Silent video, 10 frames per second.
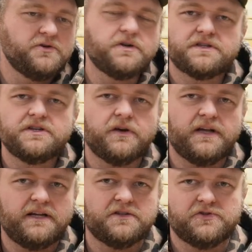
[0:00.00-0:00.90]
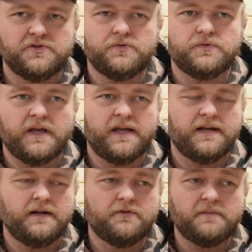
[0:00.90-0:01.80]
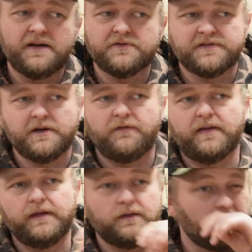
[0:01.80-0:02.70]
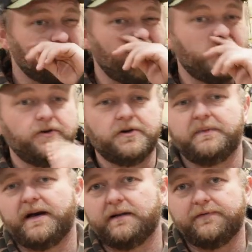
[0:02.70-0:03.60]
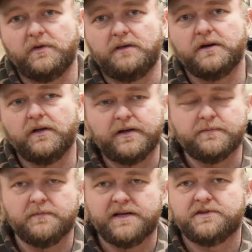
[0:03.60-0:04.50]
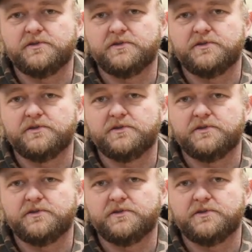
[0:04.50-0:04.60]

you could still get in and shoot. And if you're by yourself, I think they're pretty good about it. If you email them or message